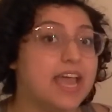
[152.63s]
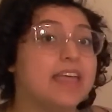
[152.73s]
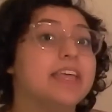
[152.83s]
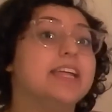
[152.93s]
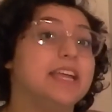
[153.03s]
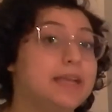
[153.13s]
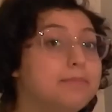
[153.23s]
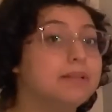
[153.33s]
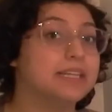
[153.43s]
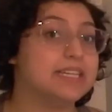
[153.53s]
and that
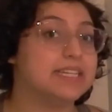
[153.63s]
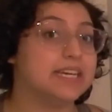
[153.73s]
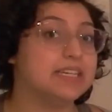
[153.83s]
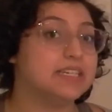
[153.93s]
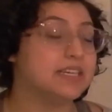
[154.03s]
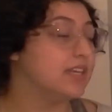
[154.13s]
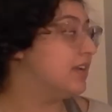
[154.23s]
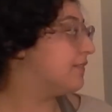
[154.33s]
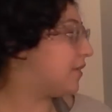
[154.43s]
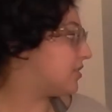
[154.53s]
implicit
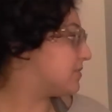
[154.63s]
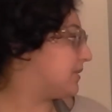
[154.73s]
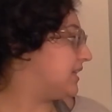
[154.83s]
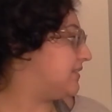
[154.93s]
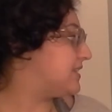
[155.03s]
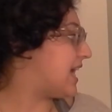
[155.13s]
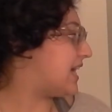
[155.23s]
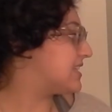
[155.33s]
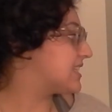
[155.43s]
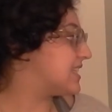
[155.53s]
false belief
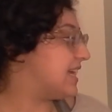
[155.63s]
tasks